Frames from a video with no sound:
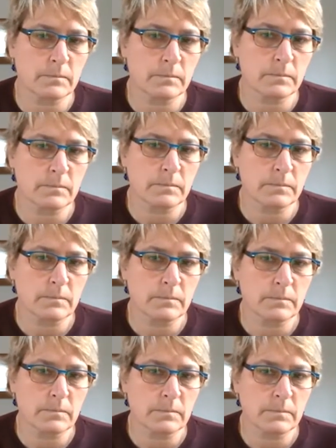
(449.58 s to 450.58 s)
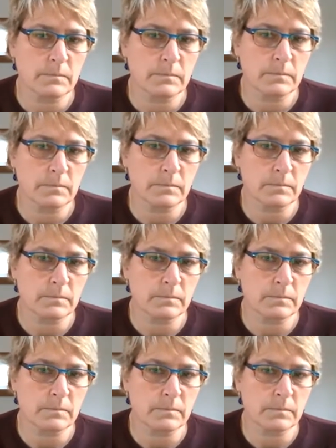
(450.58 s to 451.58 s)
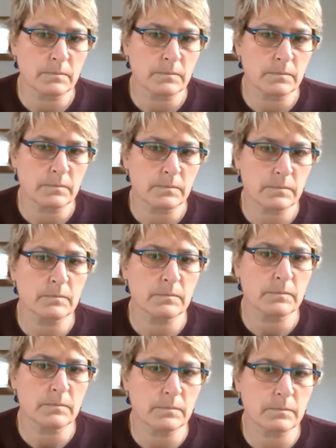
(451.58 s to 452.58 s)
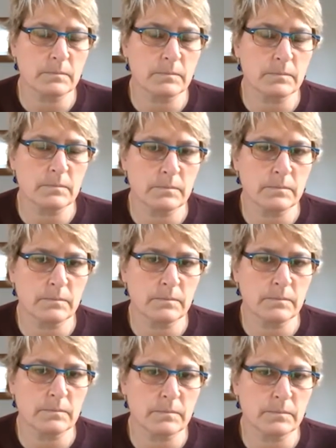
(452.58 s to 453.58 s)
The person shown says nothing.